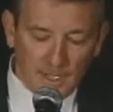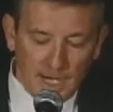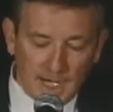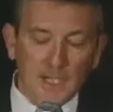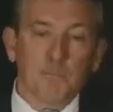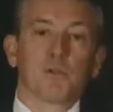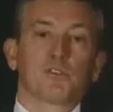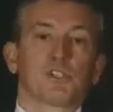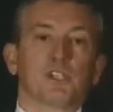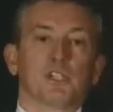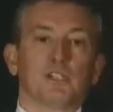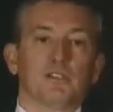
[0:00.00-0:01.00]

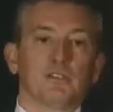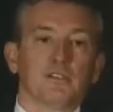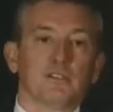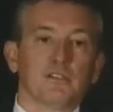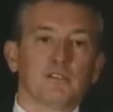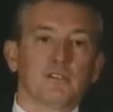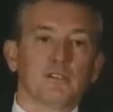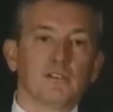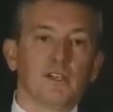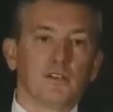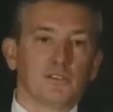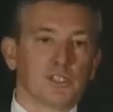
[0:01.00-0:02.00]
80%
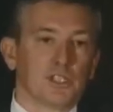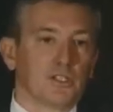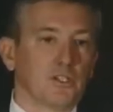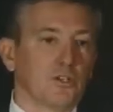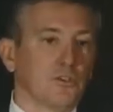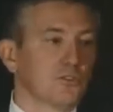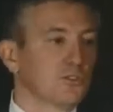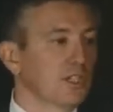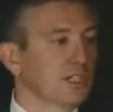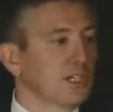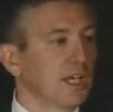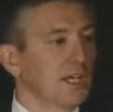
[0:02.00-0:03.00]
of the CEOs
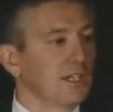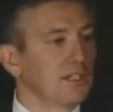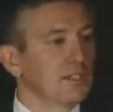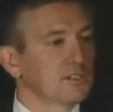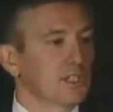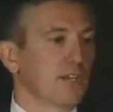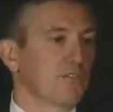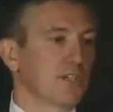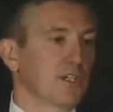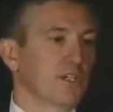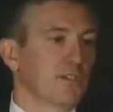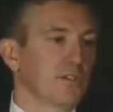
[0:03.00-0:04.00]
indicated that
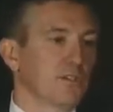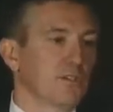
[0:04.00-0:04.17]
safety